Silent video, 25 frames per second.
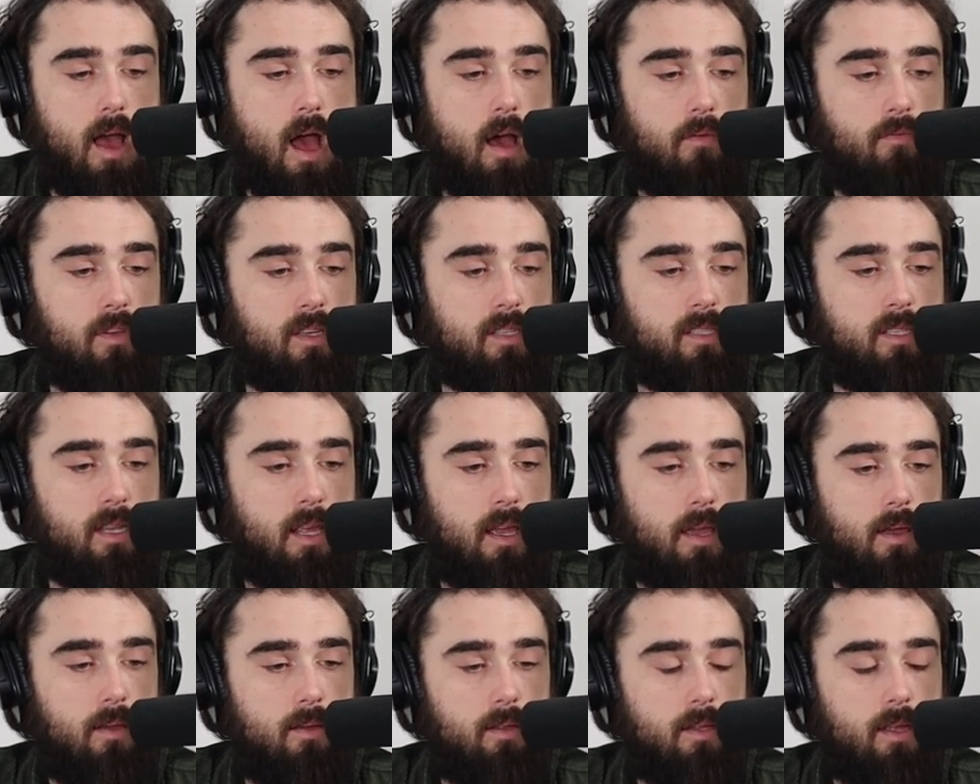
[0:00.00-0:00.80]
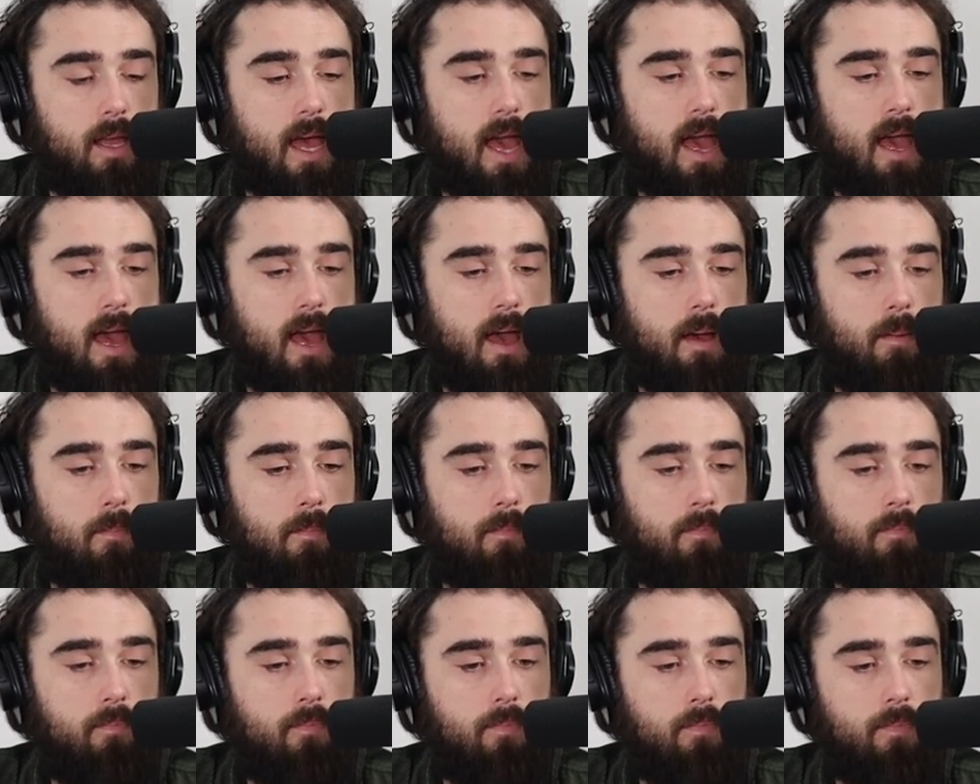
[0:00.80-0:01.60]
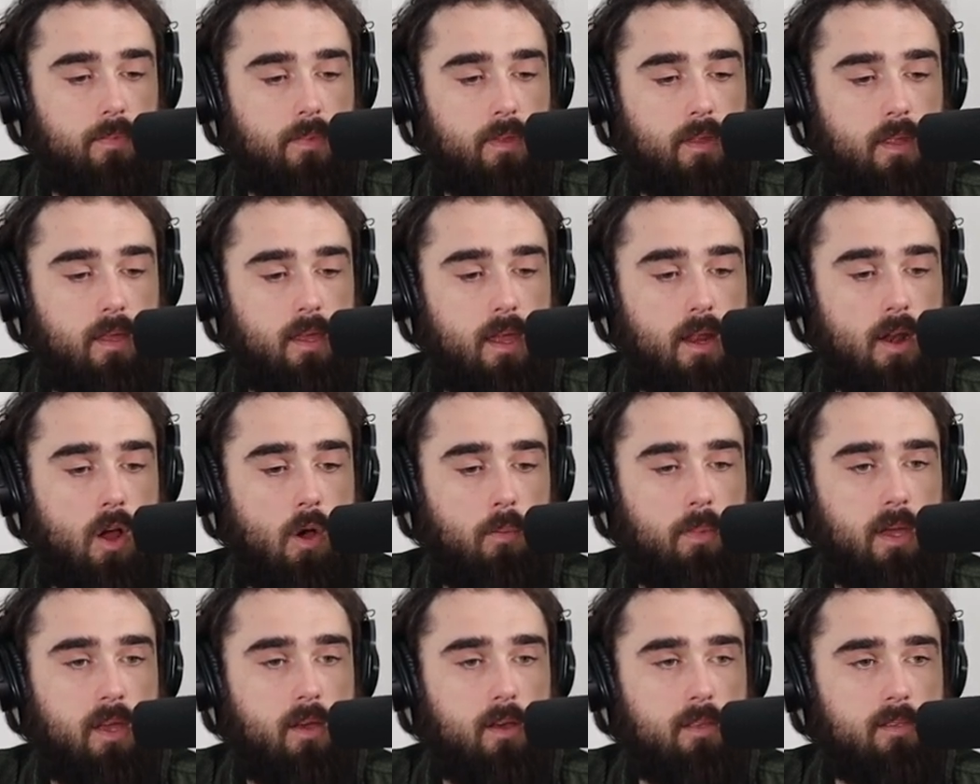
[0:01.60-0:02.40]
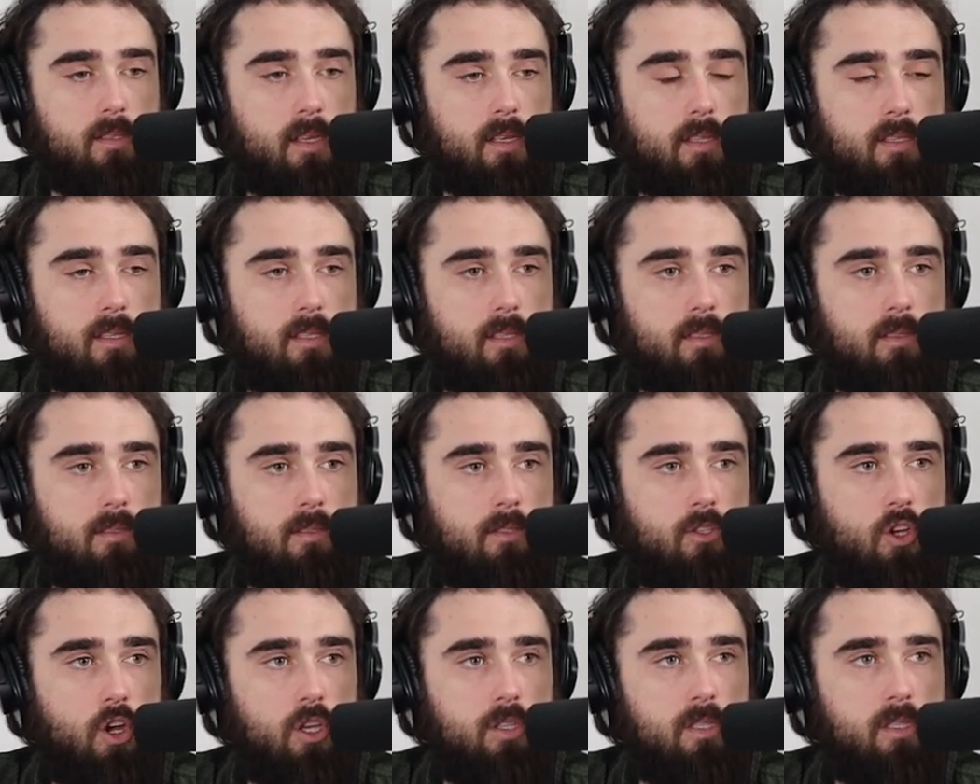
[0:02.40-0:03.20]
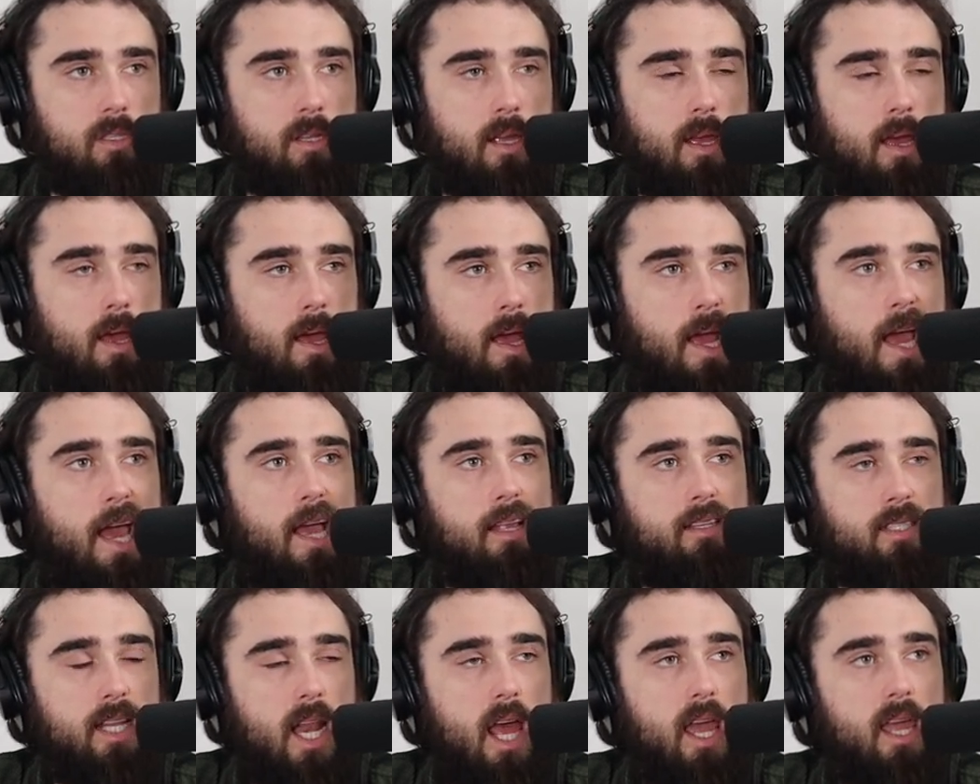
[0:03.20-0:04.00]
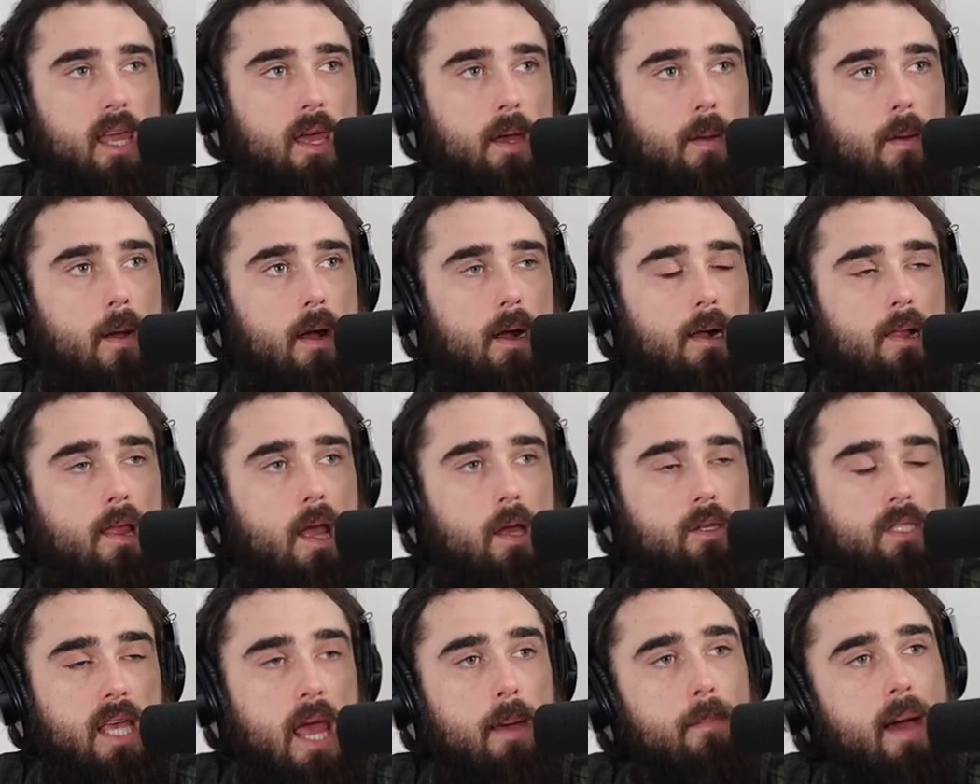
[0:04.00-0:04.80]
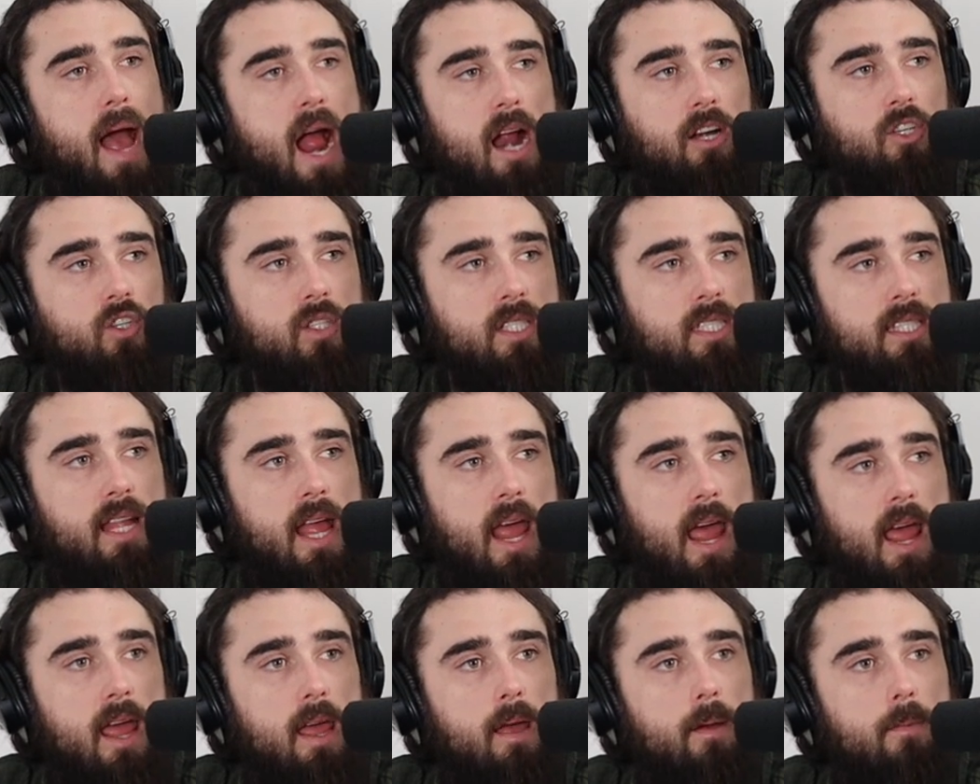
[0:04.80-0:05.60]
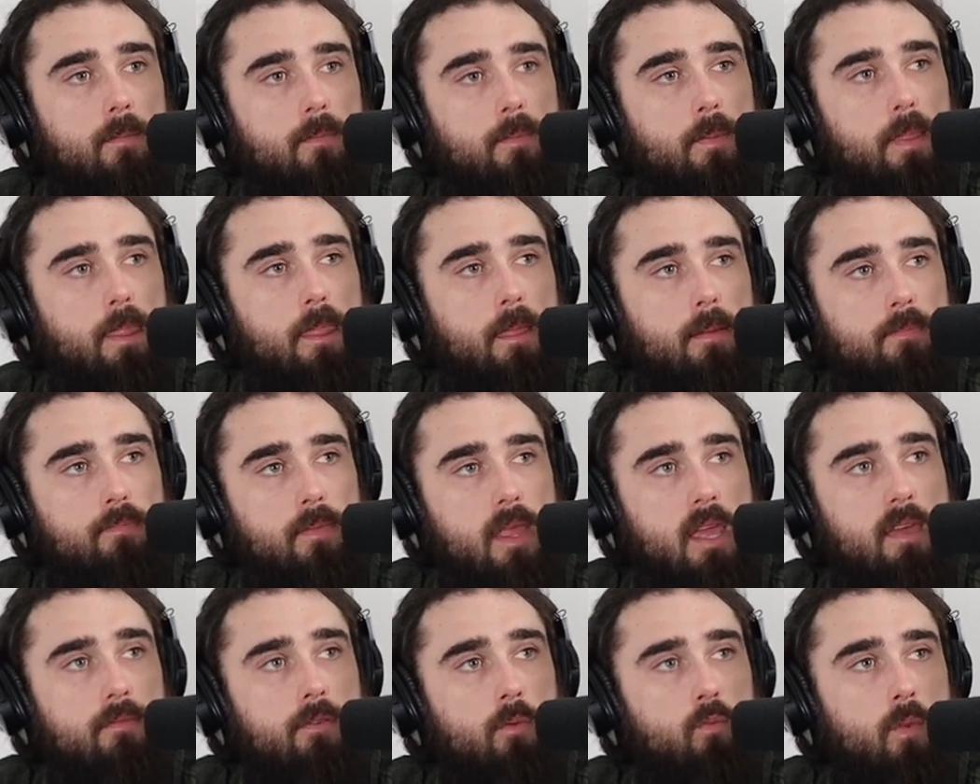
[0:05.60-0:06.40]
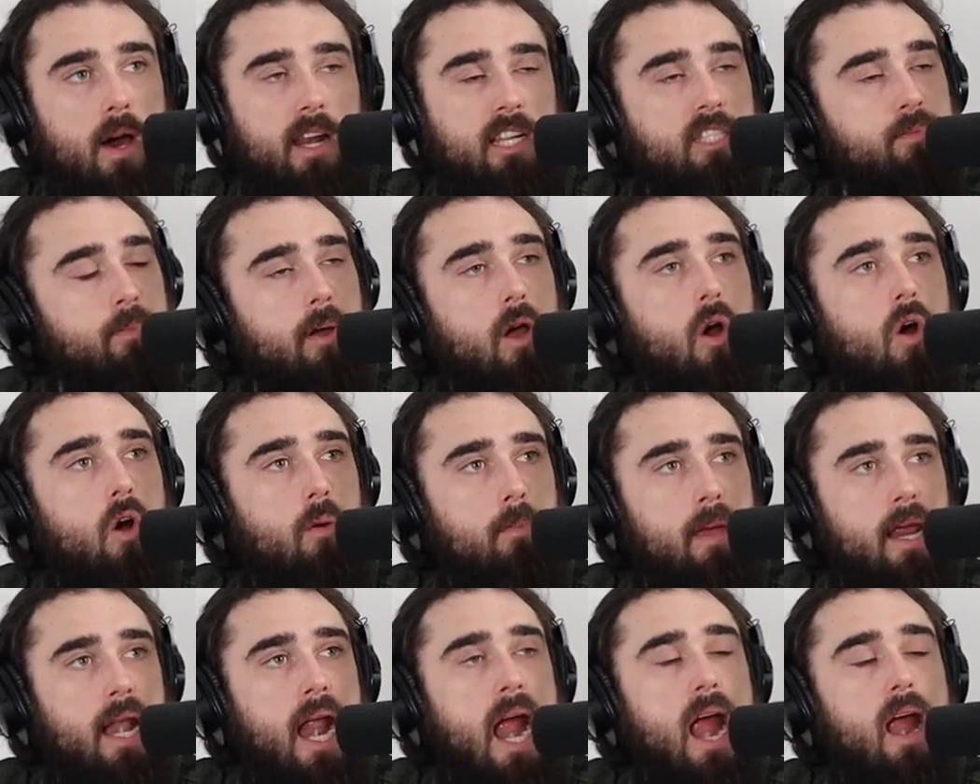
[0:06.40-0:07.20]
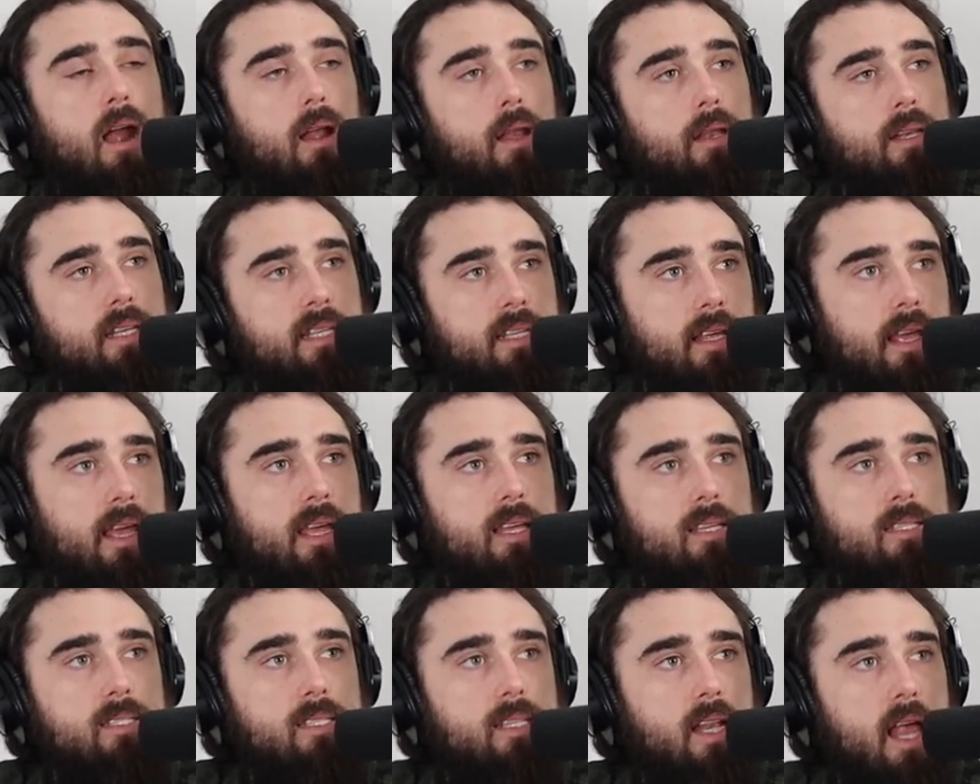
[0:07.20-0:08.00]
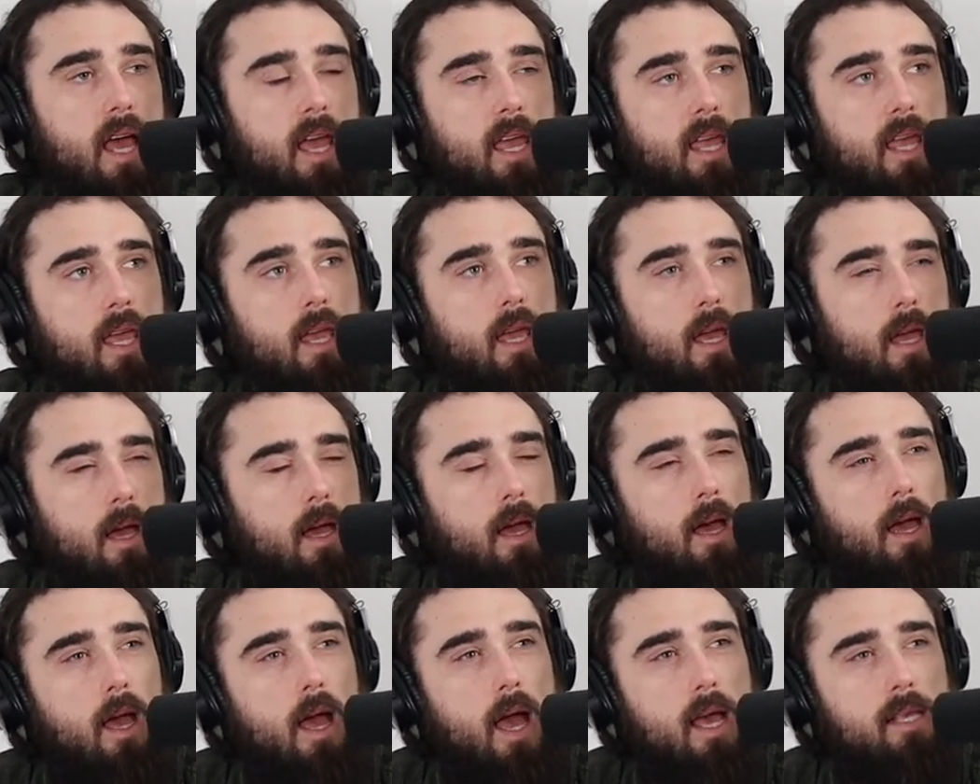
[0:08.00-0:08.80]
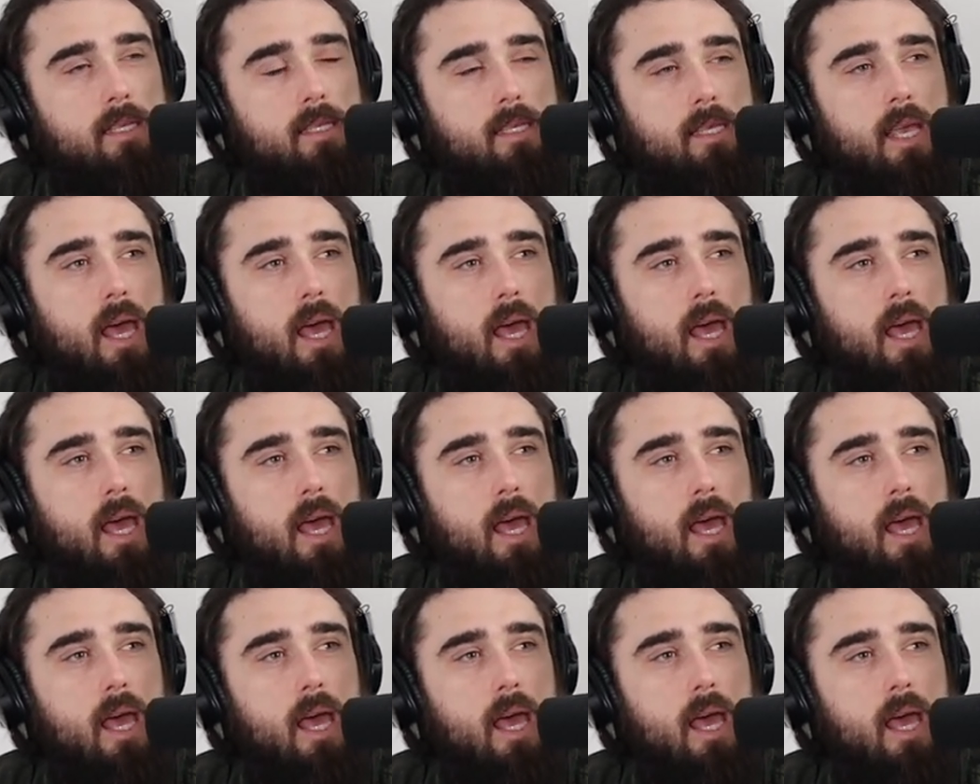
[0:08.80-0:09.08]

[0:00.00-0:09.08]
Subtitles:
obviously, you know, because it's like St. Patrick's Day, even what it's become in Ireland, is like a